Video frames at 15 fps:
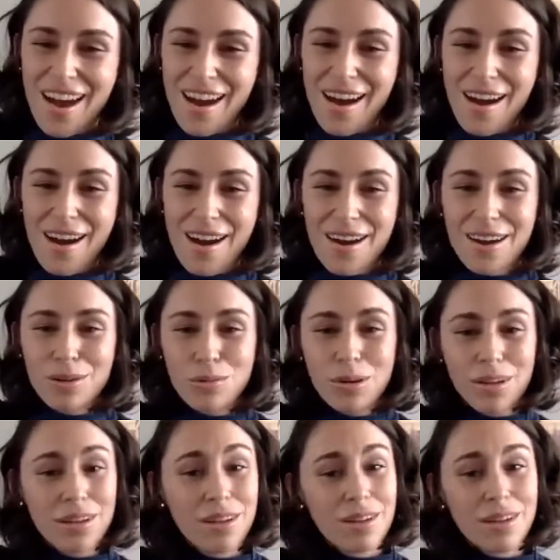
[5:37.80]
I
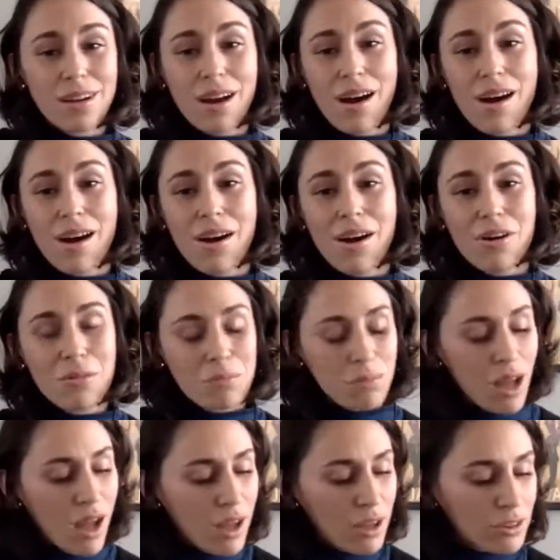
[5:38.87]
will
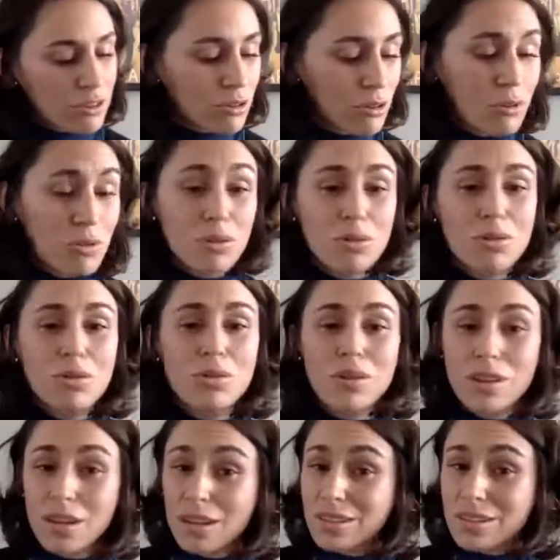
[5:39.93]
come
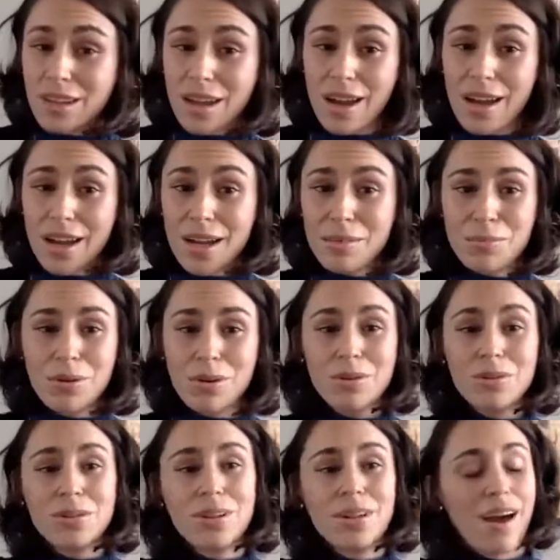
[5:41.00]
to the
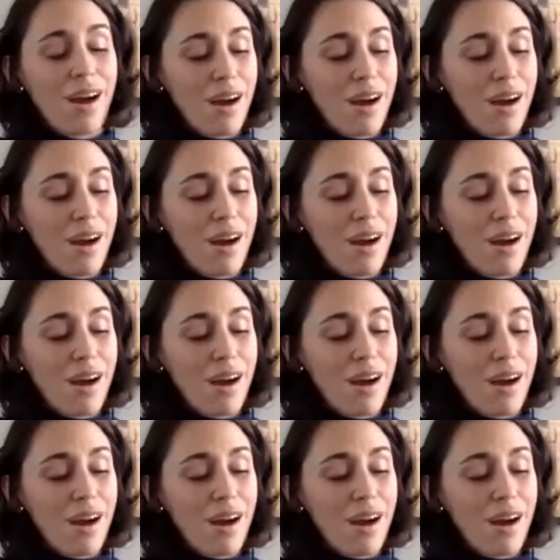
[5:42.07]
table.